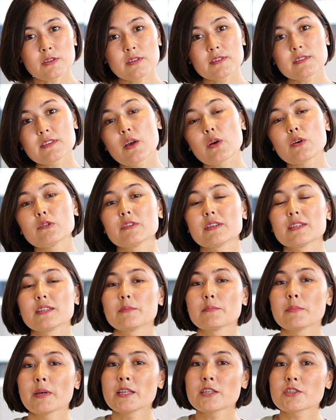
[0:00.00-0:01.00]
as I
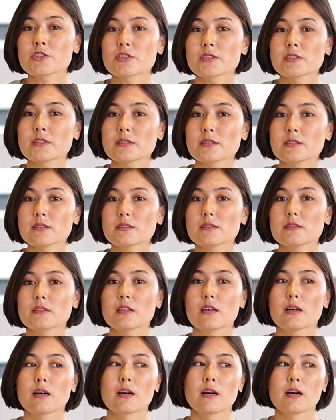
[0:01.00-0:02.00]
already mentioned,
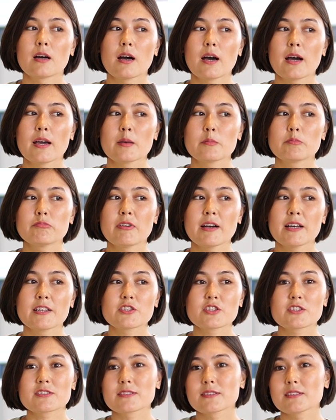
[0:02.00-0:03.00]
I
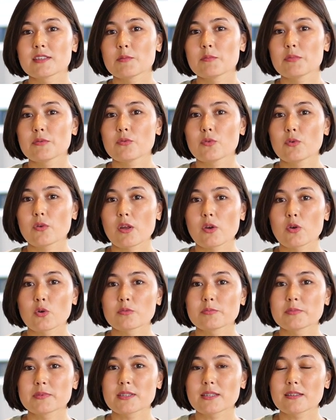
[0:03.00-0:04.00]
applied just a day before
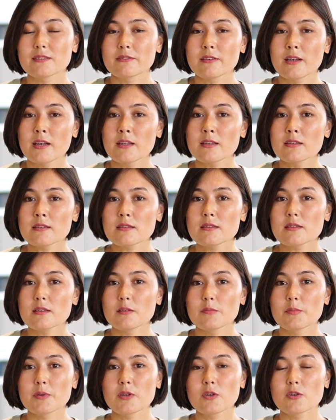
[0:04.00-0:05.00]
recruitment event
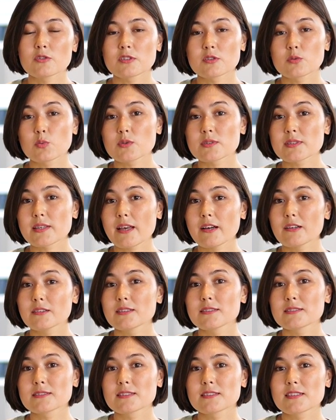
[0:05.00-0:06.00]
because it was
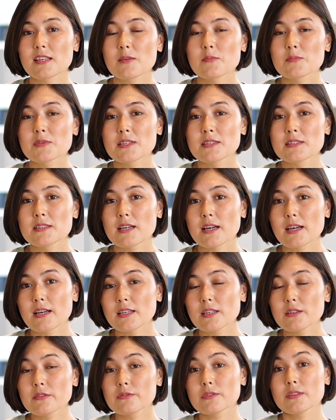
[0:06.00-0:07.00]
held in the same city I
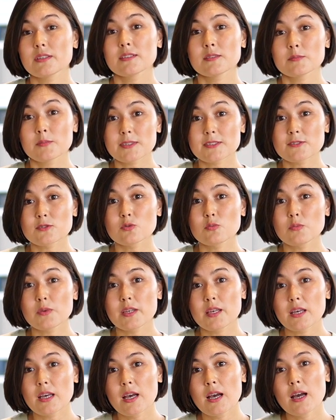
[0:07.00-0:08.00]
live in,
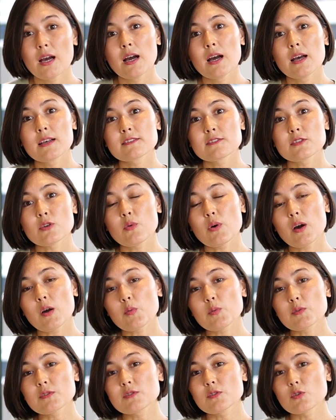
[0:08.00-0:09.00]
Batumi. So I
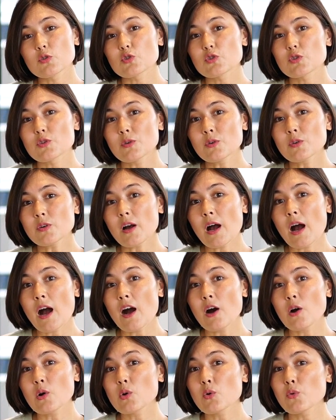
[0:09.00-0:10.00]
was not sure
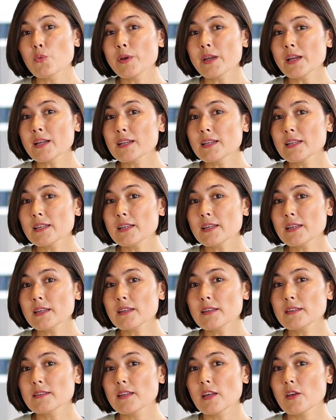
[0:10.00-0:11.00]
how
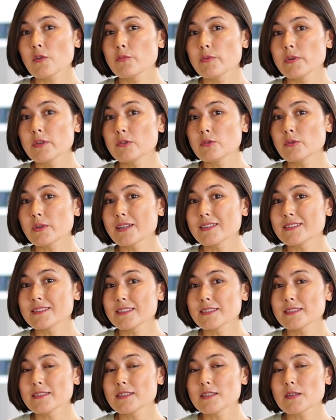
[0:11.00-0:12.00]
quickly they will
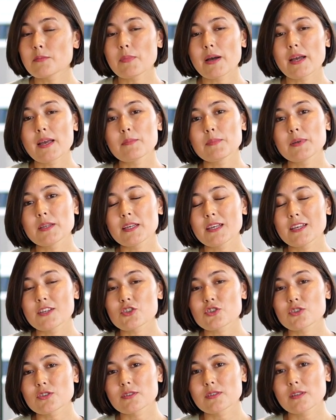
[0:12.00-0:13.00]
consider my
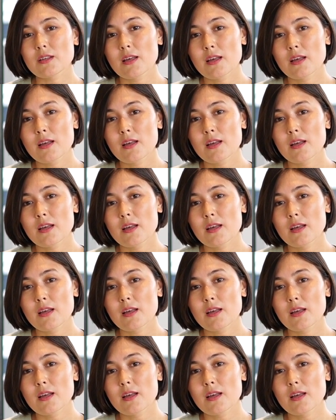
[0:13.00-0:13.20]
application.